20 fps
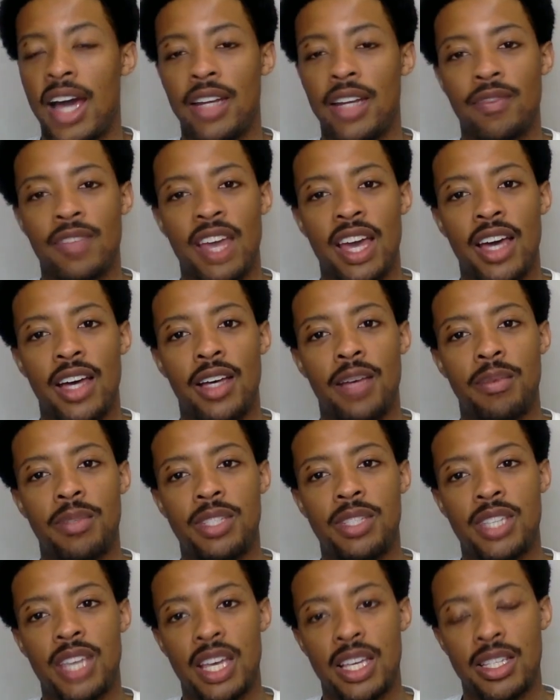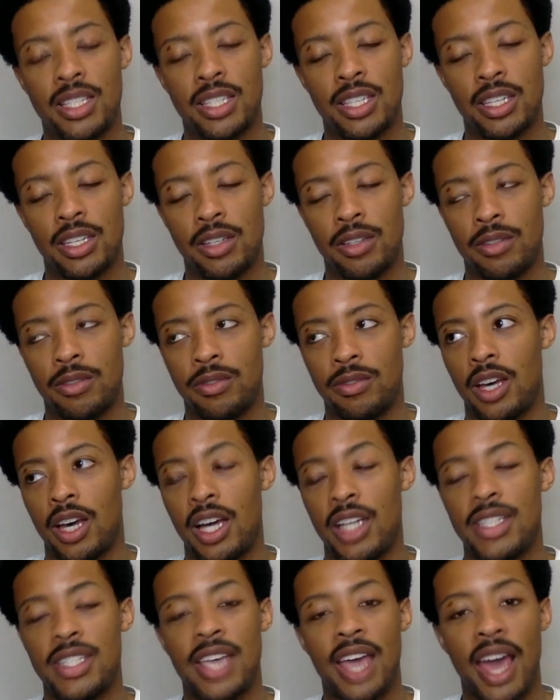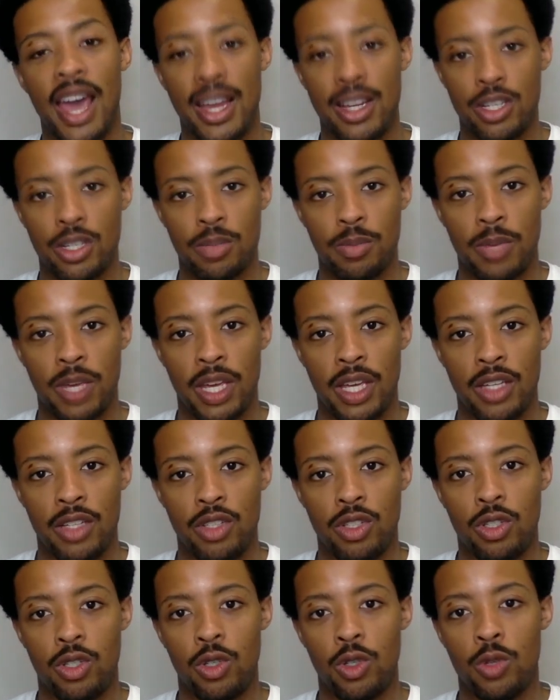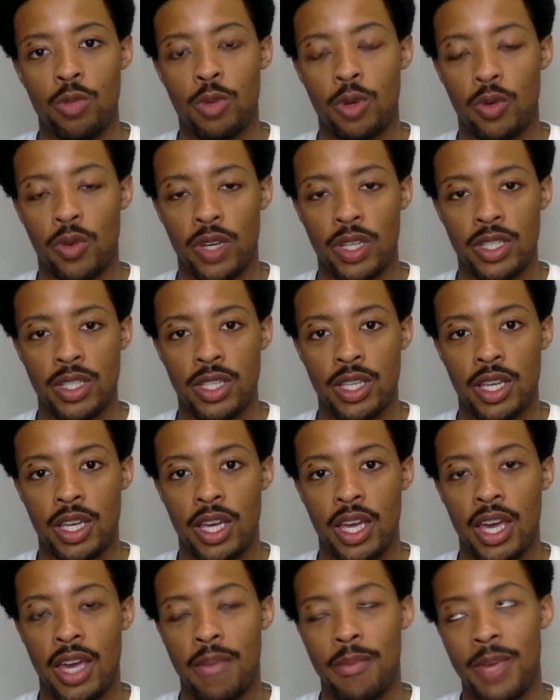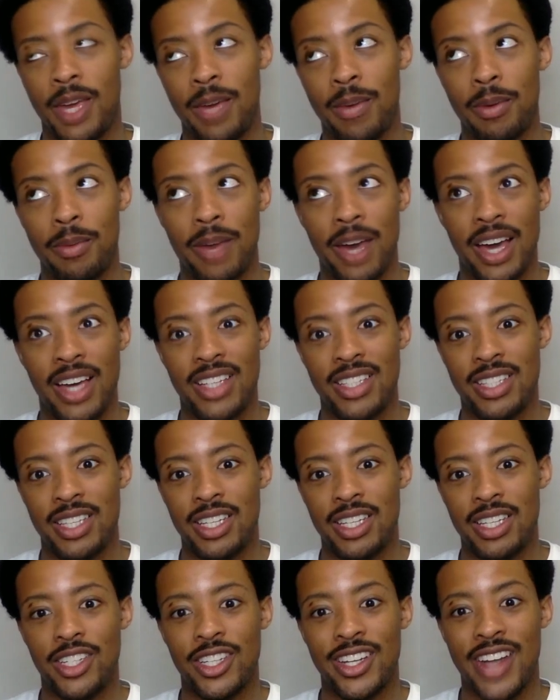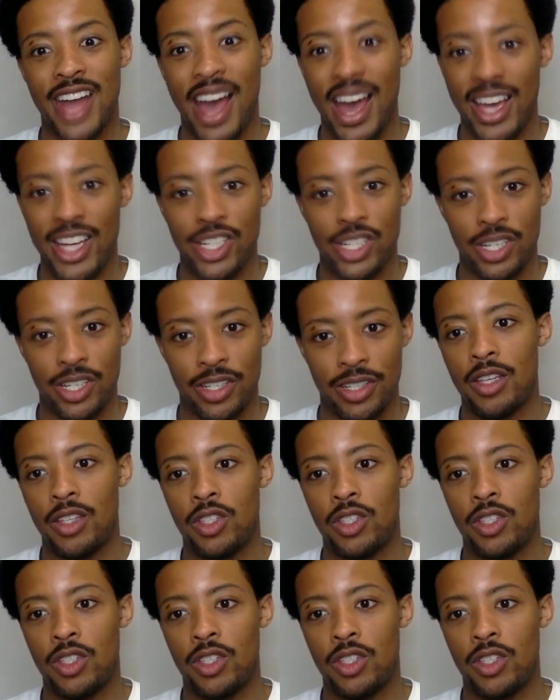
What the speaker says: of that obsessive attachment to Marissa and maybe by extension Nyjah.